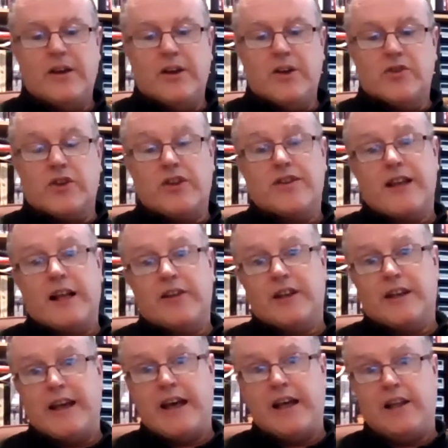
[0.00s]
So the Selton
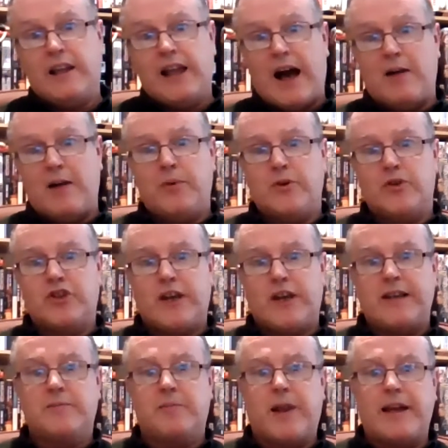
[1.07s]
Hill ambush
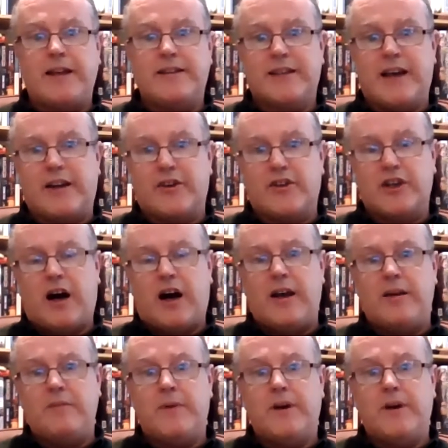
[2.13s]
takes place at a
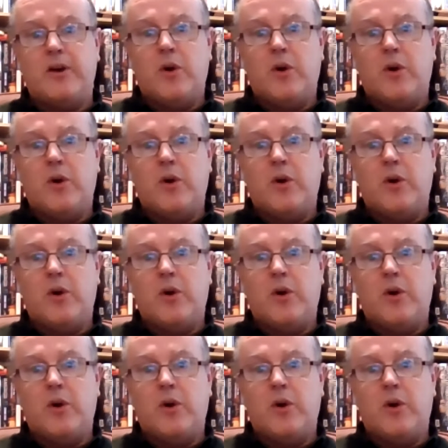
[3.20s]
time